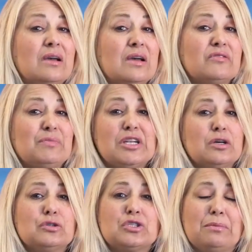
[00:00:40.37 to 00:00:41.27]
Everybody
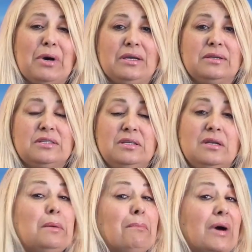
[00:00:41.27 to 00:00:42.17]
goes to
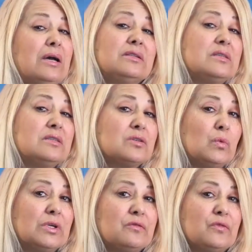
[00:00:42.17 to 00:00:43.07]
biotin, and biotin is a
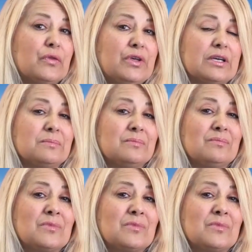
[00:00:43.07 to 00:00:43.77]
wonderful thing.